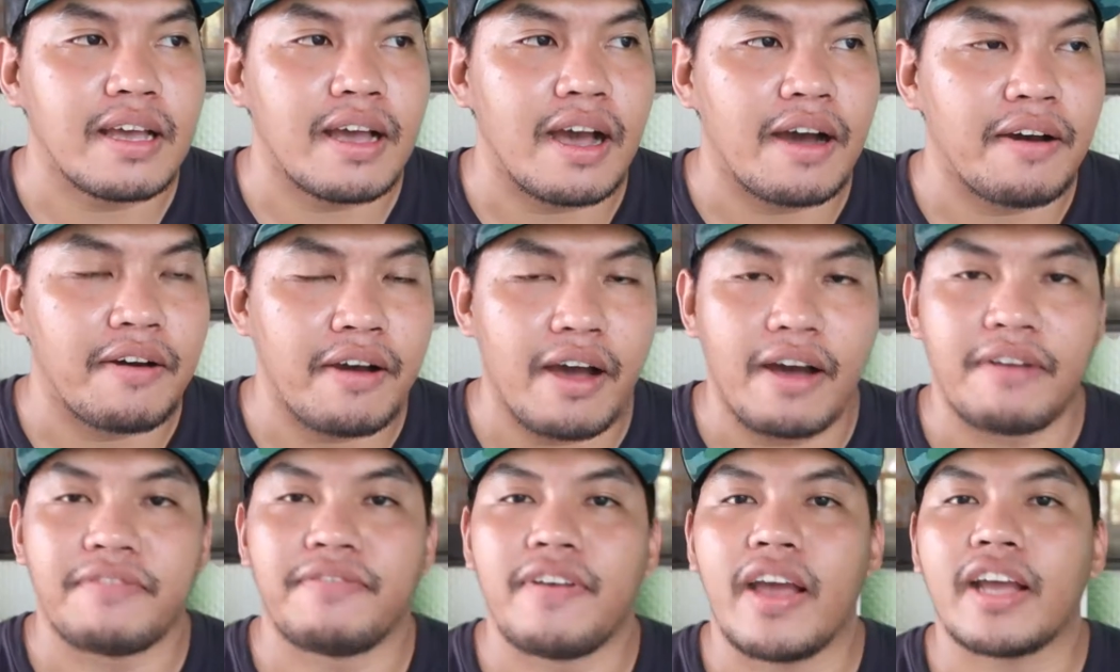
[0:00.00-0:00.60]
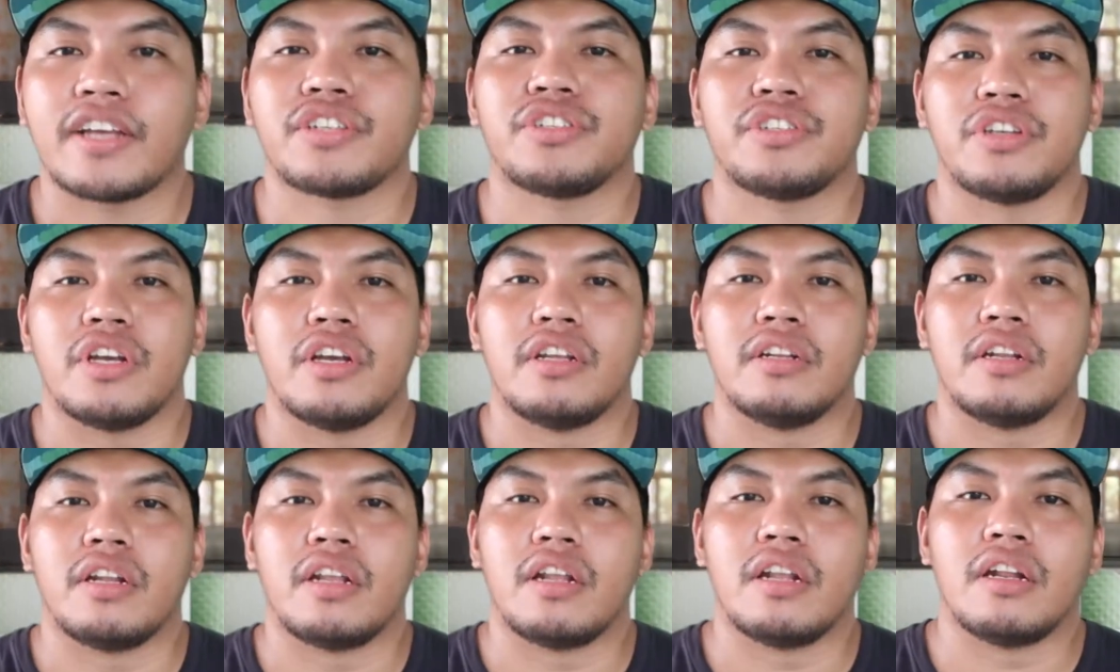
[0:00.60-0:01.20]

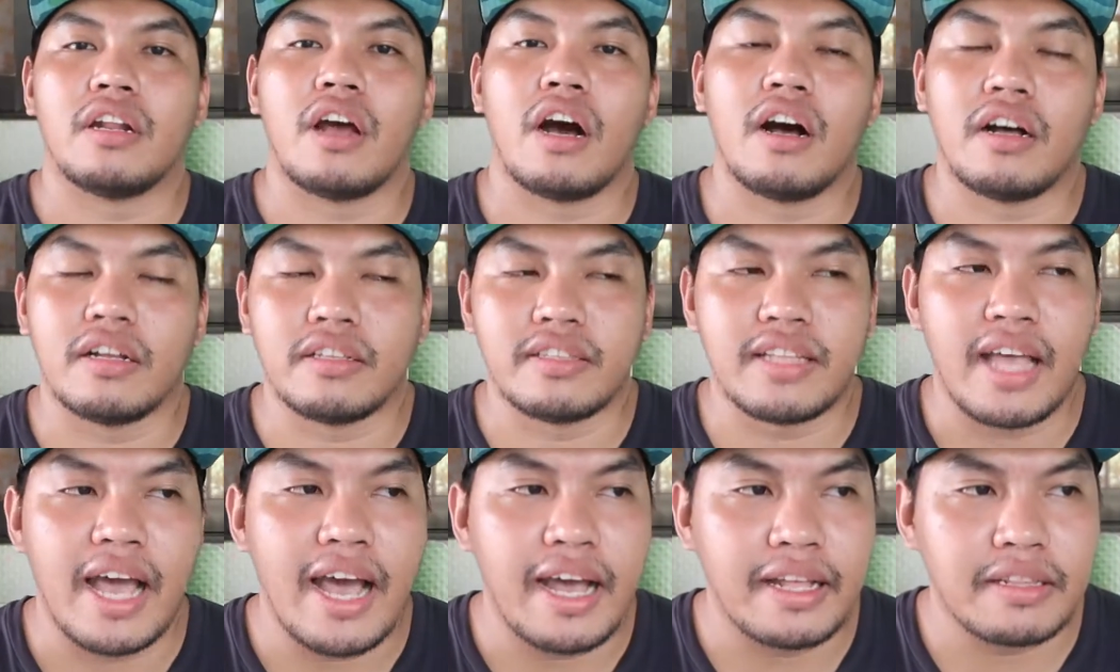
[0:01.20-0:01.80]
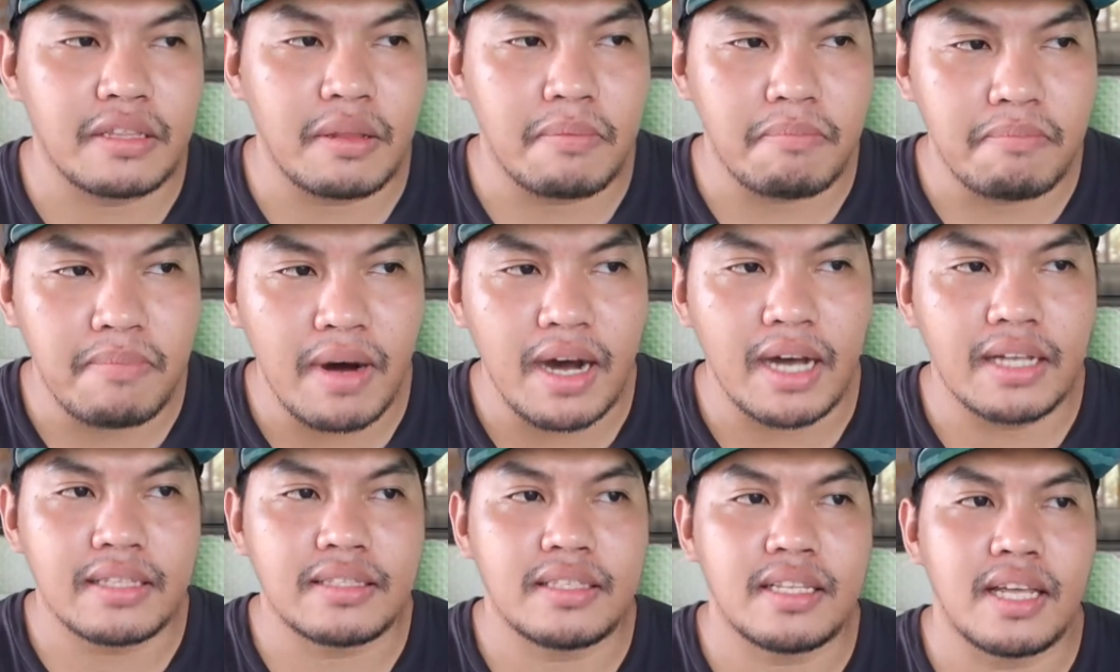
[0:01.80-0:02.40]
affection and all that
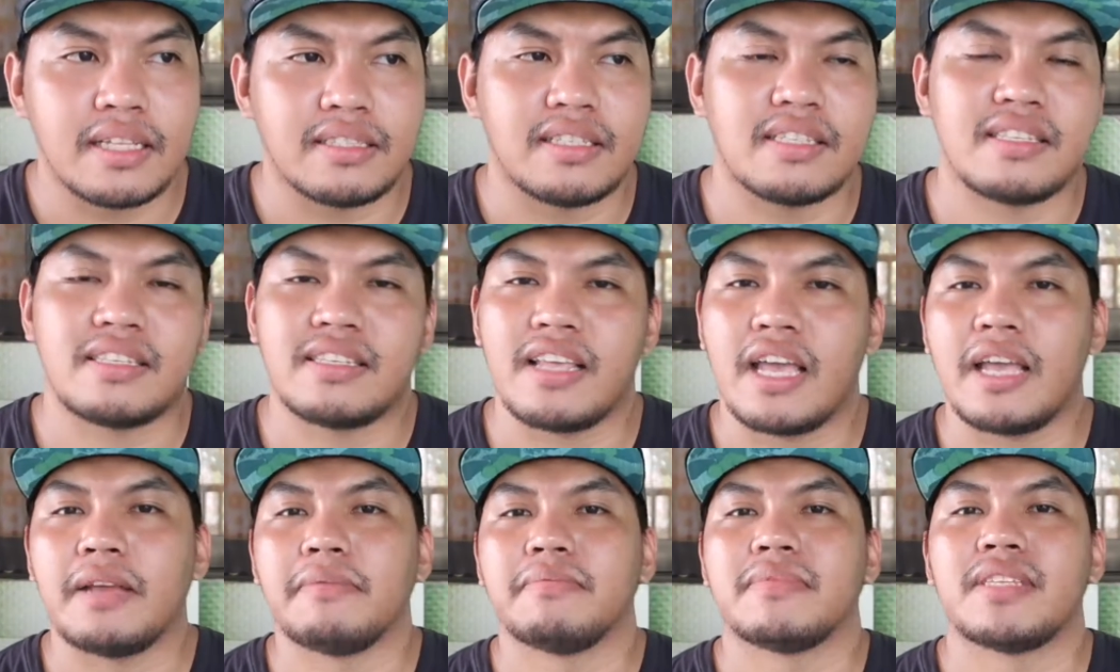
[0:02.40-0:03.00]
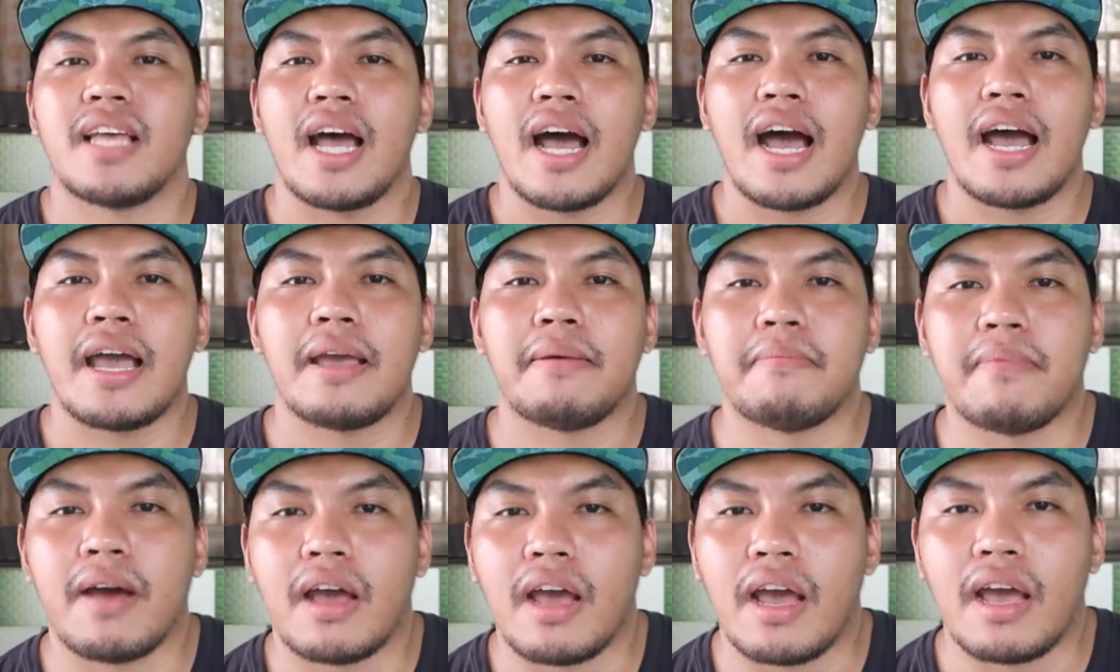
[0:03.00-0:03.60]
but at the same
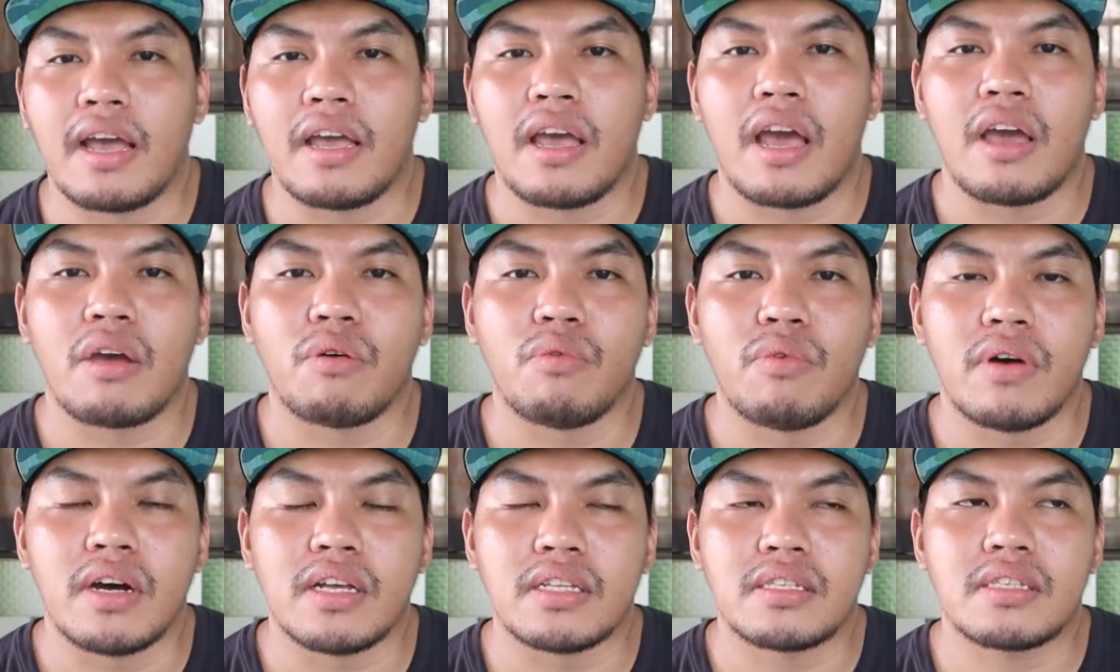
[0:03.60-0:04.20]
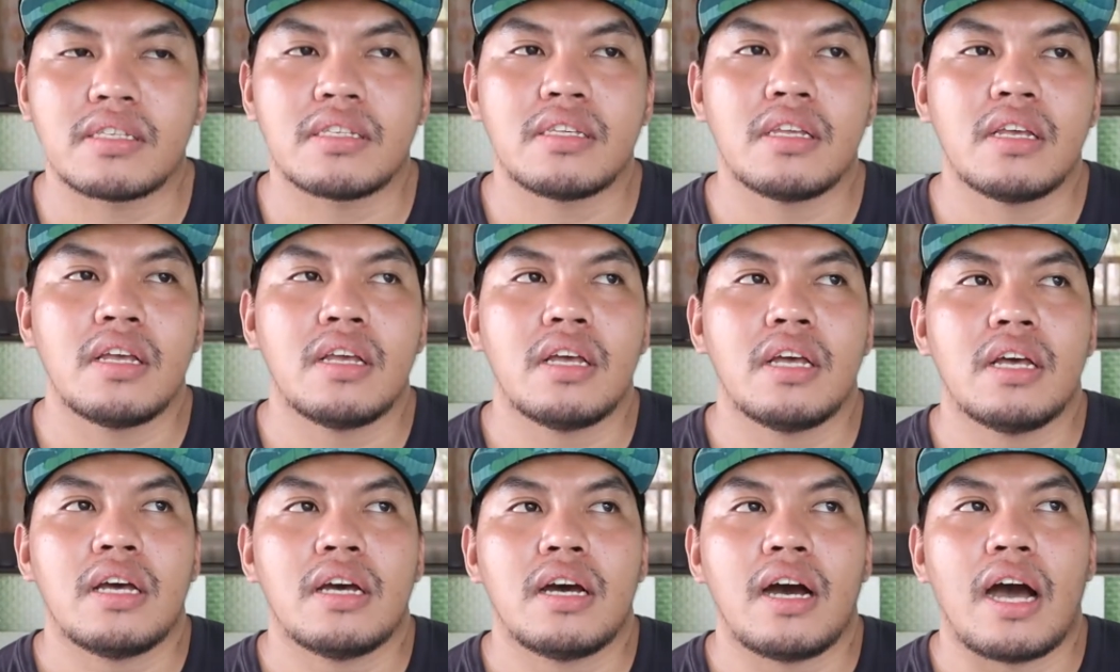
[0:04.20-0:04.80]
time I, I was
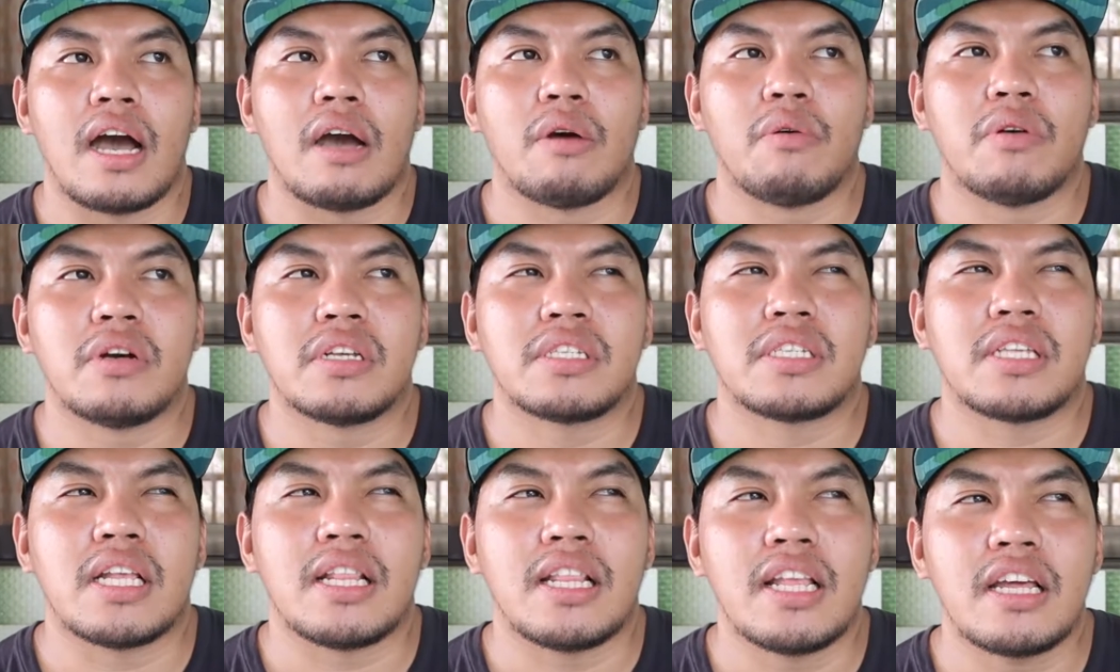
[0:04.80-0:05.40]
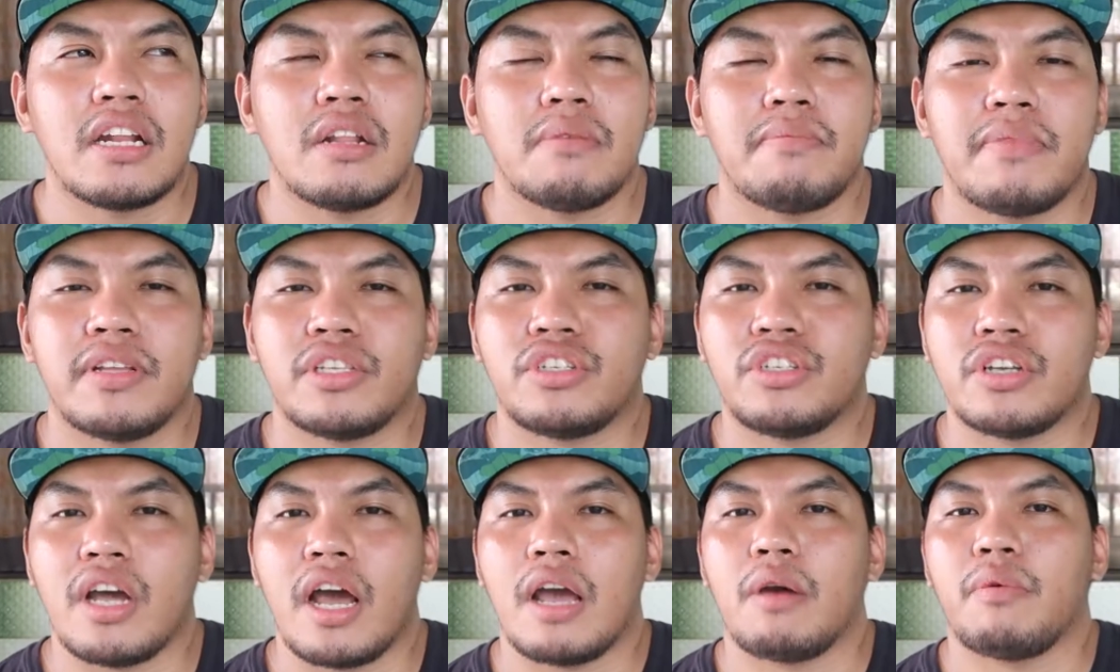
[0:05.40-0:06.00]
I was a little
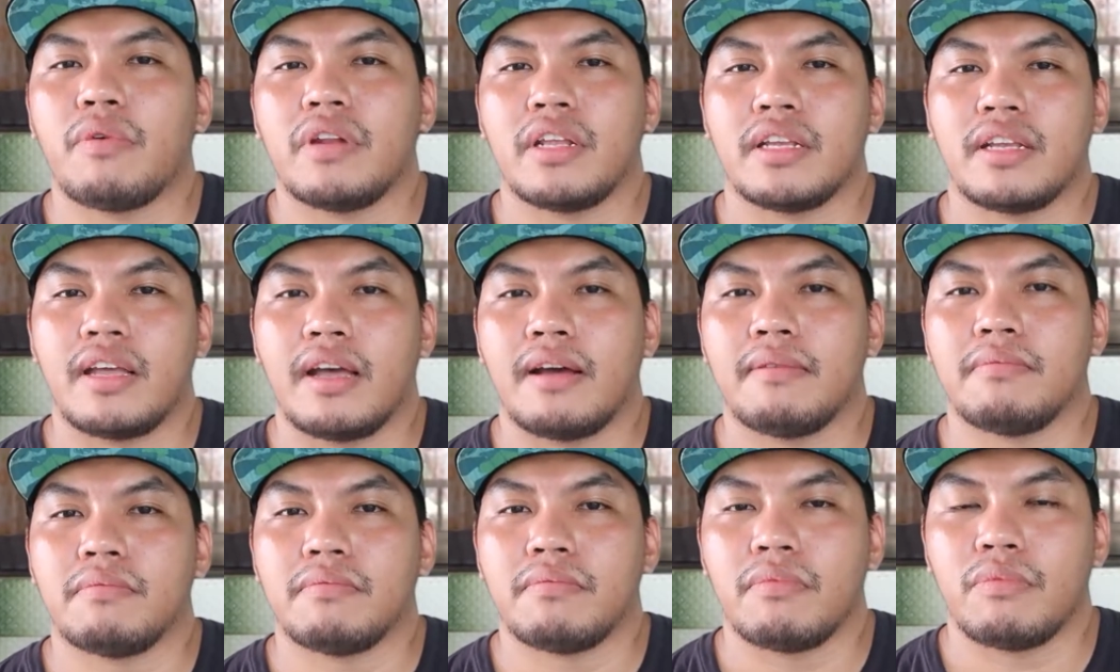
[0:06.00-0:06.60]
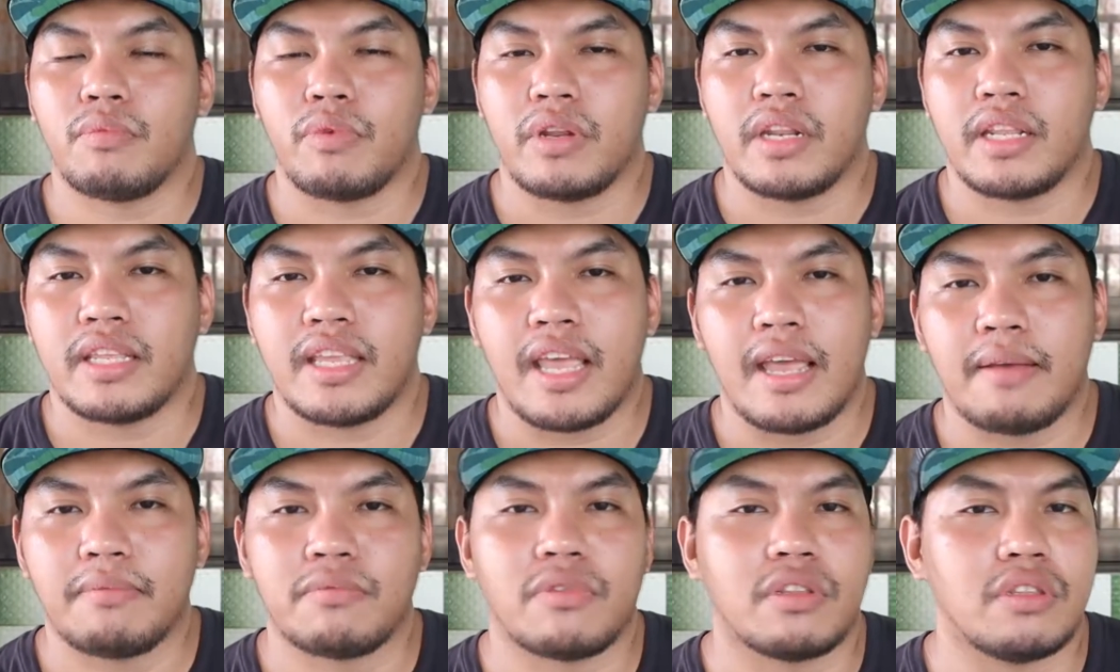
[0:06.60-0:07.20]
bit shy when it come when it
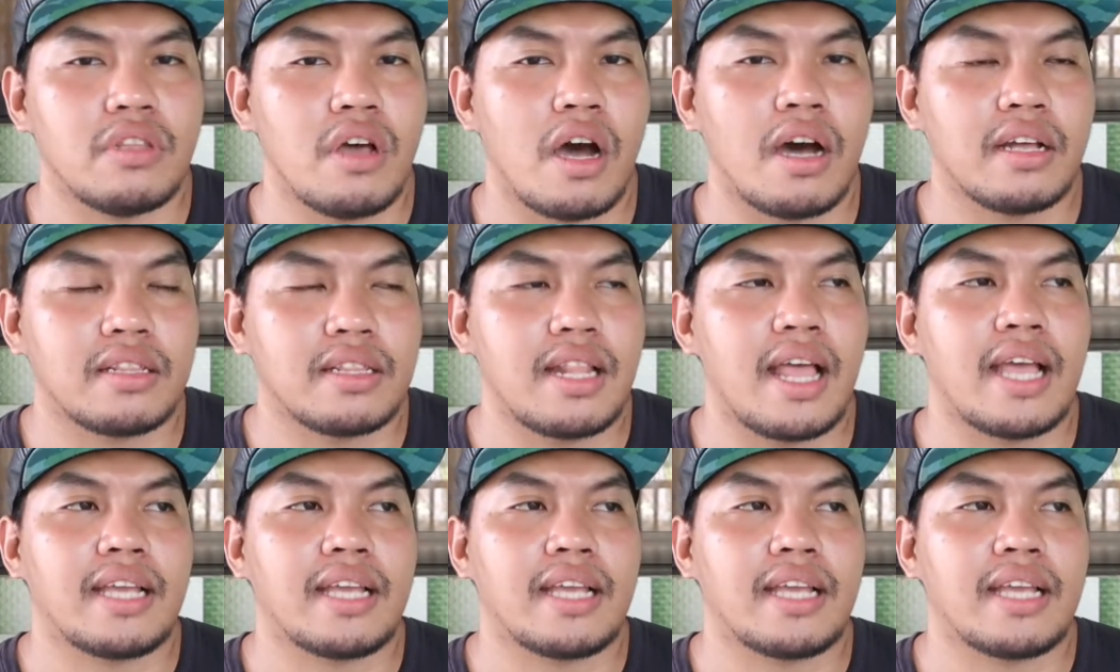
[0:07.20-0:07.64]
came to Dot.